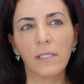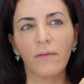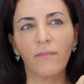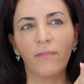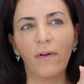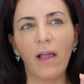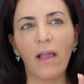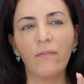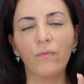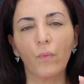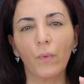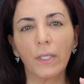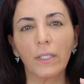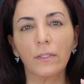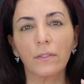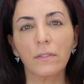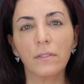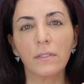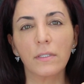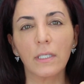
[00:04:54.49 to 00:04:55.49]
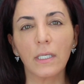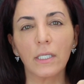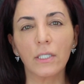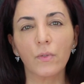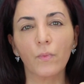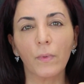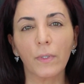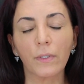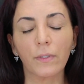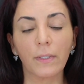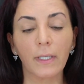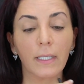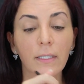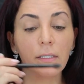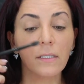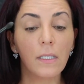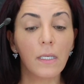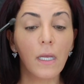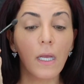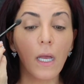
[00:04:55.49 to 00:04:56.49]
like 5 winners. Each winner
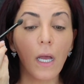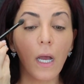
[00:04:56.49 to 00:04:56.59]
gets